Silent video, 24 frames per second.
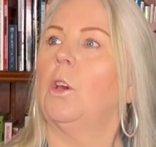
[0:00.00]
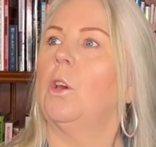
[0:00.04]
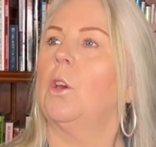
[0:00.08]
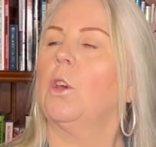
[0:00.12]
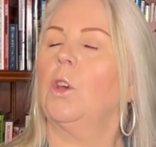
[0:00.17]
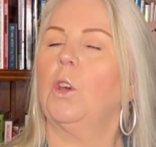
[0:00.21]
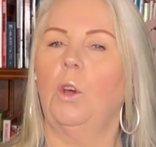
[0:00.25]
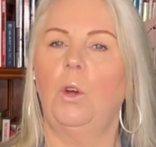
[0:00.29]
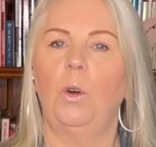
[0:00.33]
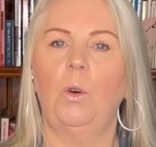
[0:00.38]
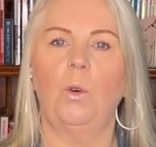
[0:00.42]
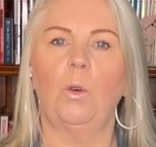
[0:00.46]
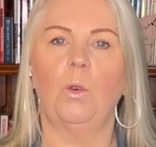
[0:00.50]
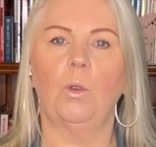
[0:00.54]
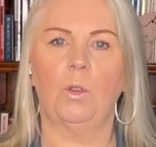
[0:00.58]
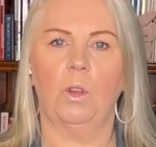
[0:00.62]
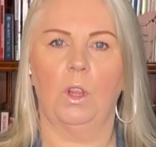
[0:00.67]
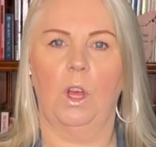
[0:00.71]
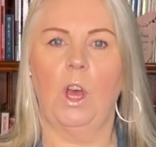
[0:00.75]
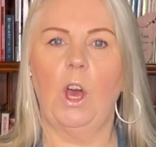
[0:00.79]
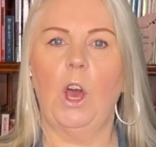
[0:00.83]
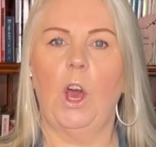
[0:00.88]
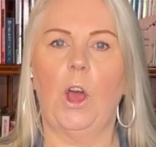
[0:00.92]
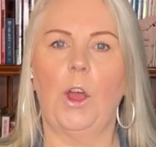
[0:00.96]

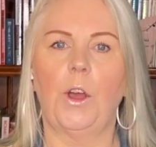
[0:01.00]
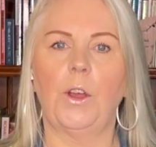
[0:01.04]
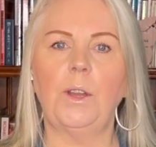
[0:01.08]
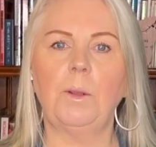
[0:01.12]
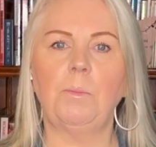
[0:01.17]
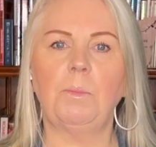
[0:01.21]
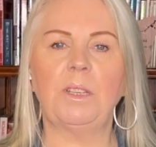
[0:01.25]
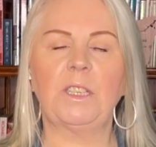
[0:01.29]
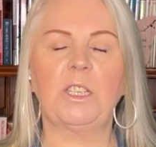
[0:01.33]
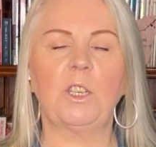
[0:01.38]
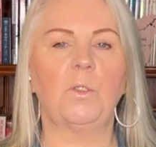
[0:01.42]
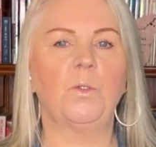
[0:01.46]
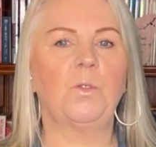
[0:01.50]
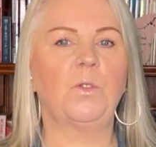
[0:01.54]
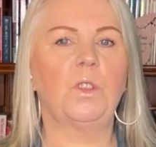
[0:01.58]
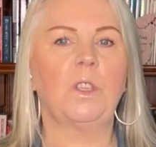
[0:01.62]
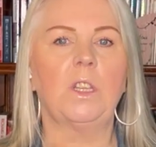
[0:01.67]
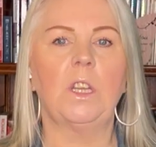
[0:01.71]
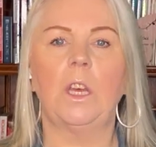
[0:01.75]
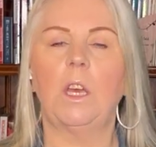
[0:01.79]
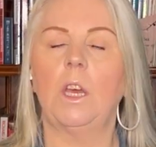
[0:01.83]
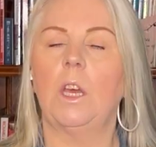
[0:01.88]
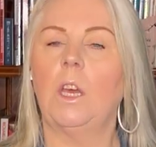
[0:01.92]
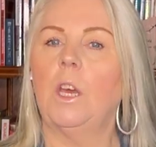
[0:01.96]
Cool, own it myself.
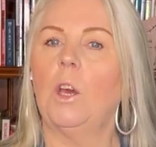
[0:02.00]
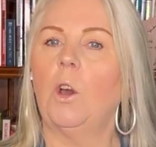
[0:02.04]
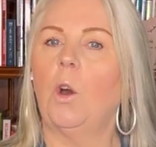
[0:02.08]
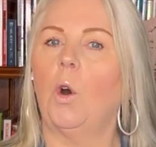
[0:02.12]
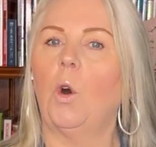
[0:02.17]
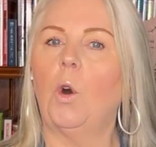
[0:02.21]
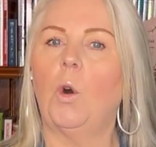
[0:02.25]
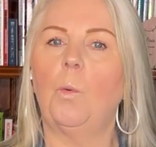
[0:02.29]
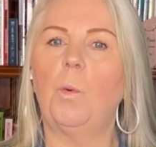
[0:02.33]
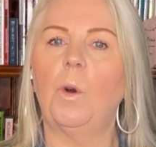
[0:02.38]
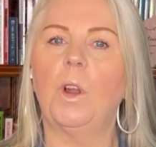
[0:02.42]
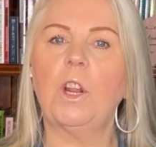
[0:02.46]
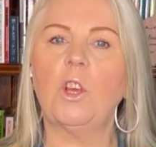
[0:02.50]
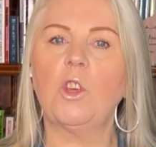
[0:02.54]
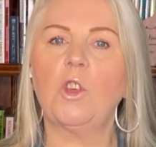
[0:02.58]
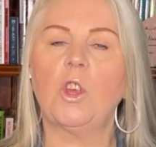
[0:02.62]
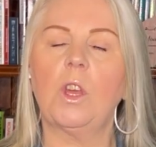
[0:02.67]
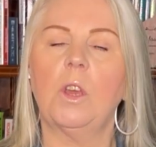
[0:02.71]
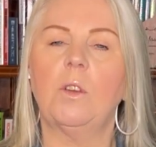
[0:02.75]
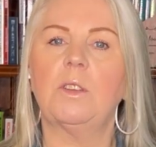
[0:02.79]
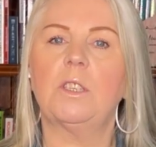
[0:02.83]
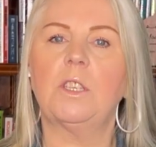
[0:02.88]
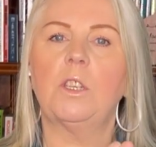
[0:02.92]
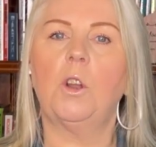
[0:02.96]
All what I
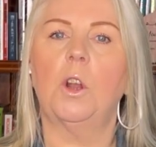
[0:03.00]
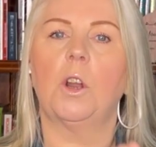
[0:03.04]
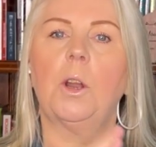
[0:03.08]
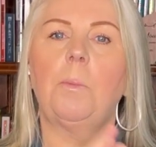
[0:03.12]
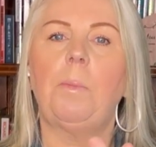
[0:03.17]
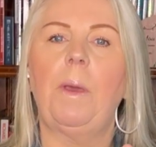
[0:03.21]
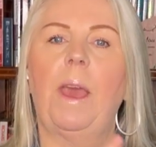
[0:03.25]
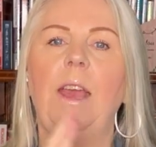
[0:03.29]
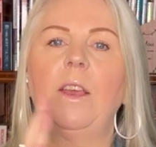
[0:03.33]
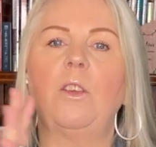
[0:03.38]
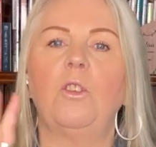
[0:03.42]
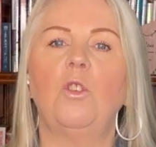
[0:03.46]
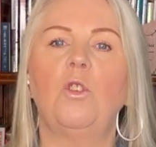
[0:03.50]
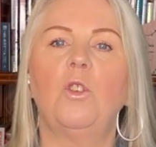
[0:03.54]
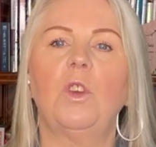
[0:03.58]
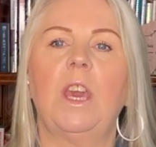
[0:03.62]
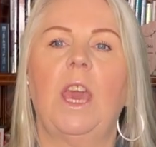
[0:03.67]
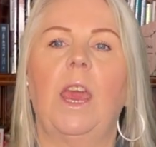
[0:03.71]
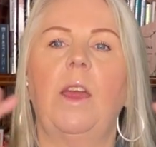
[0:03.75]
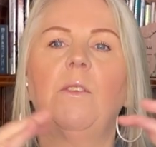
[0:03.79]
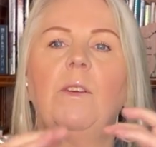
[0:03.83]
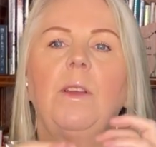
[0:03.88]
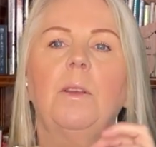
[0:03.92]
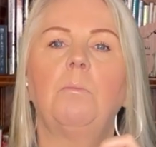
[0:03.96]
share is not about you
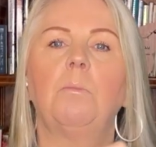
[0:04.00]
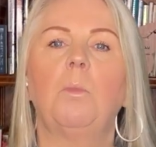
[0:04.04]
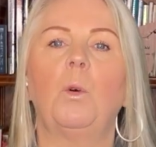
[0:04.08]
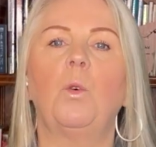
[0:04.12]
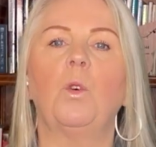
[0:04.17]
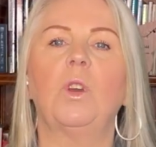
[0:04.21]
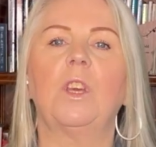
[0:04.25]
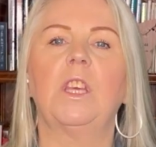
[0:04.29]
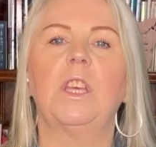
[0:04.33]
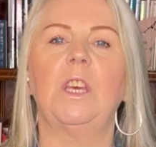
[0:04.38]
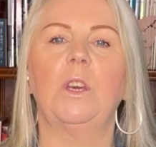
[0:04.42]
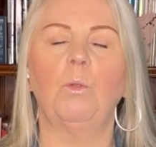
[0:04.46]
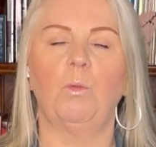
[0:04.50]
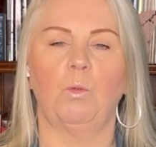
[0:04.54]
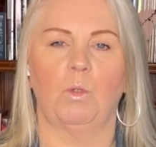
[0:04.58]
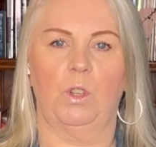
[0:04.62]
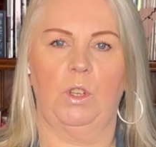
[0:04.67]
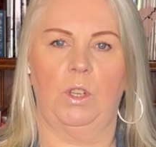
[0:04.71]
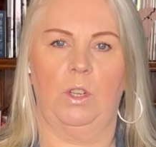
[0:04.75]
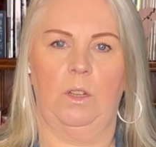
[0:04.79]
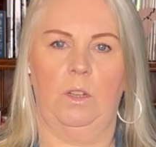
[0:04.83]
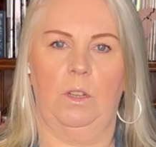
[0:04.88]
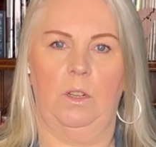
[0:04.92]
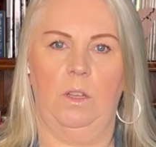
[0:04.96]
carrying more
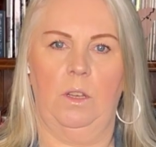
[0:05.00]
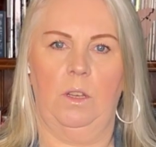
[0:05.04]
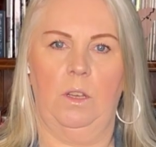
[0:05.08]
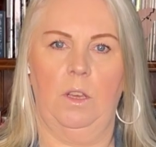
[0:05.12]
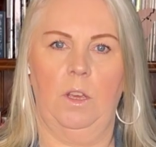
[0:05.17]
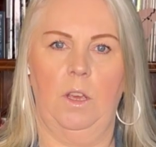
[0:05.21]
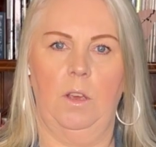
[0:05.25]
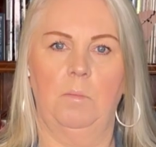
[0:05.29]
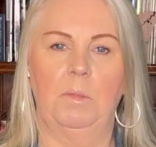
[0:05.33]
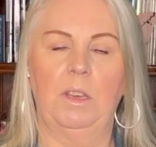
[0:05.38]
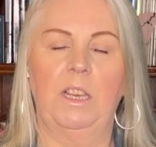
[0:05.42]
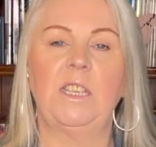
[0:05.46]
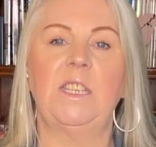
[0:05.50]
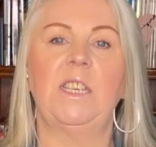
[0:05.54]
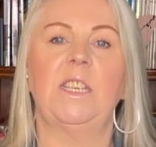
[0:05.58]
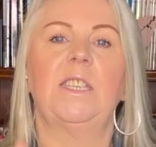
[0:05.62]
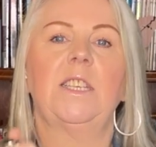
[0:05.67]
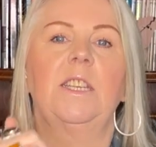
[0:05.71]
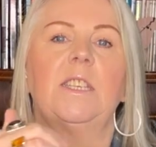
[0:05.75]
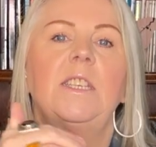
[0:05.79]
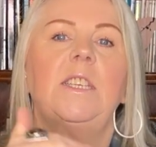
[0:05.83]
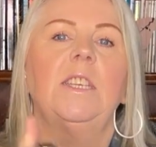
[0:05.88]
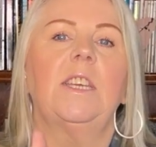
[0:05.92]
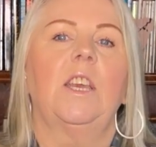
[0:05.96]
guilt, because it
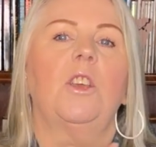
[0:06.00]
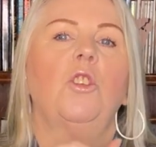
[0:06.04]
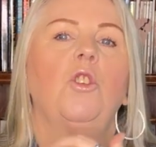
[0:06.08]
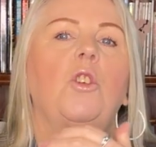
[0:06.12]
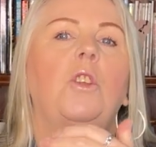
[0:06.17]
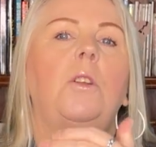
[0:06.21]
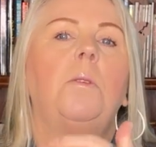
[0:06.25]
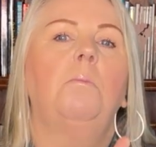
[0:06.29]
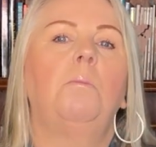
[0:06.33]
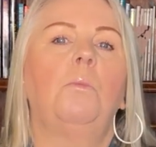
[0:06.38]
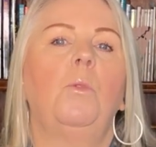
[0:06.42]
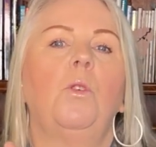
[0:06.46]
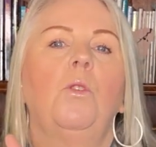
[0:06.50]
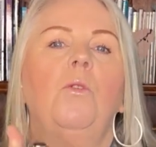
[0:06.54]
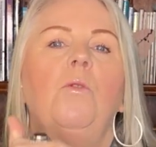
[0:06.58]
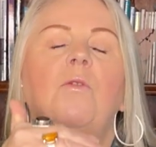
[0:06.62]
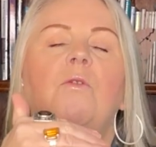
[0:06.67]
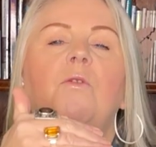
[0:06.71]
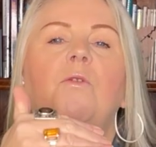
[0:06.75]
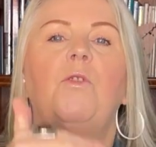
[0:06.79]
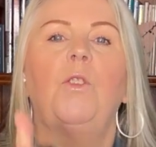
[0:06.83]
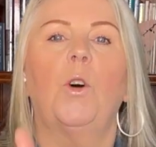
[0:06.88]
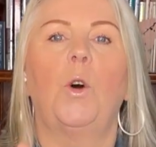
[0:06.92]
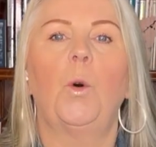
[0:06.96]
doesn't get you to move
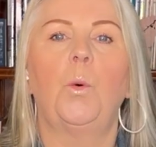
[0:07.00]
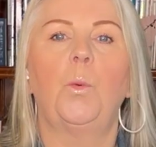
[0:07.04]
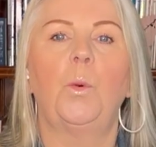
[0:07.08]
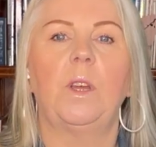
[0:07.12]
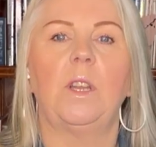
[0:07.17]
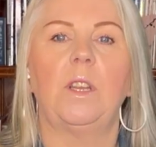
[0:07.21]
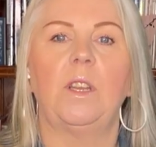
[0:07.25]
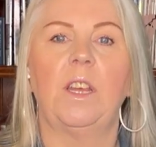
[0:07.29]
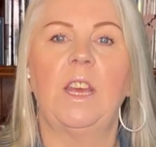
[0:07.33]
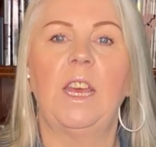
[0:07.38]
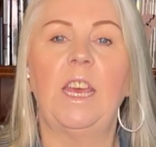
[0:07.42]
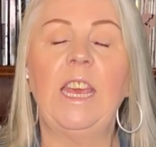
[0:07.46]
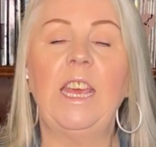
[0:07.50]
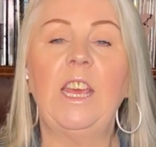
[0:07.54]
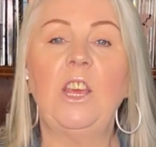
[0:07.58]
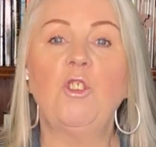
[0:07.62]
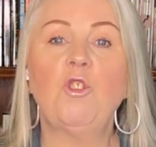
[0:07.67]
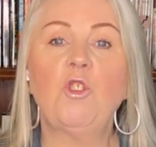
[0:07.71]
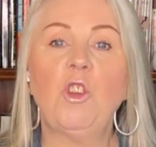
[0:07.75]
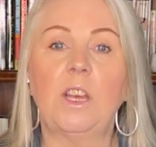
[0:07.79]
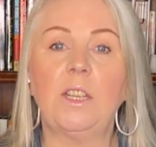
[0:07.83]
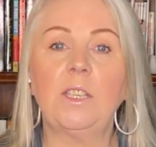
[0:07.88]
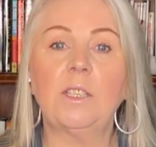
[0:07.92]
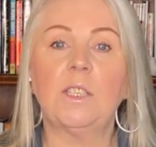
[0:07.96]
forward.
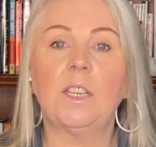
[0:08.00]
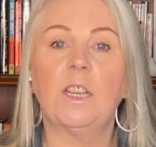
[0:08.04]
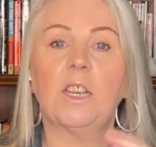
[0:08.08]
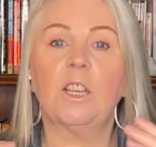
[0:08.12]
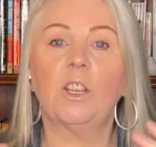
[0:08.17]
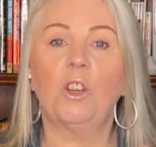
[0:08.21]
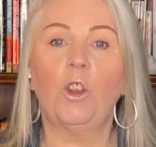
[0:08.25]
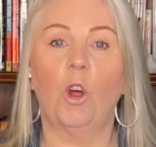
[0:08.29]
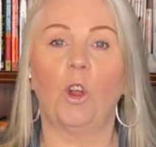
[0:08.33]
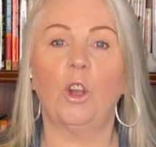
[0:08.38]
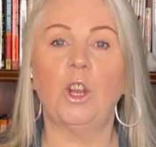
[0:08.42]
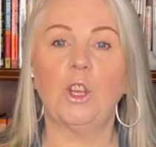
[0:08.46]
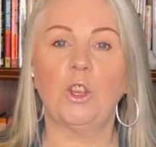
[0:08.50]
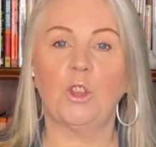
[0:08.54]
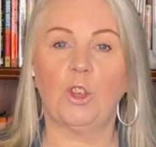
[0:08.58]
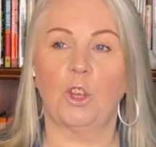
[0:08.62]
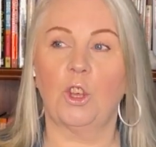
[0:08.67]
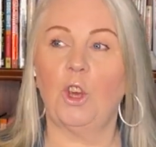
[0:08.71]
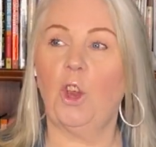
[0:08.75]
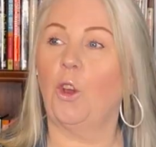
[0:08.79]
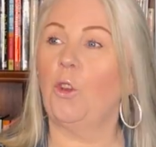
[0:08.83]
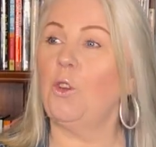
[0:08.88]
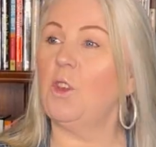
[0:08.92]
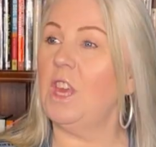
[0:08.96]
Just acknowledge
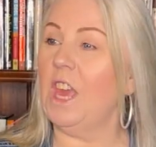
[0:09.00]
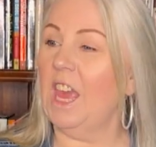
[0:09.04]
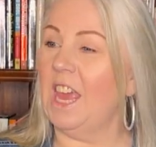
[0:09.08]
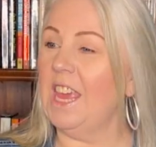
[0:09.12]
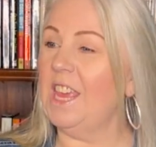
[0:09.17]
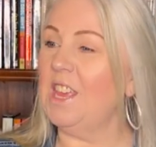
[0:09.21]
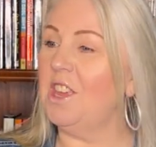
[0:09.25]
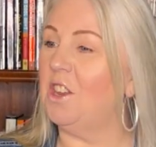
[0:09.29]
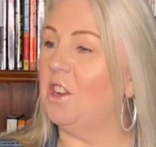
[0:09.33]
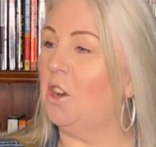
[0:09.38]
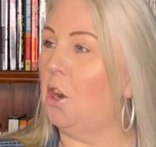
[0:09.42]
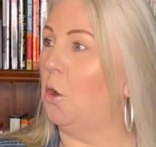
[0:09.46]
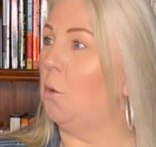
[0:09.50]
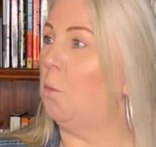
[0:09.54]
and go, yeah, you know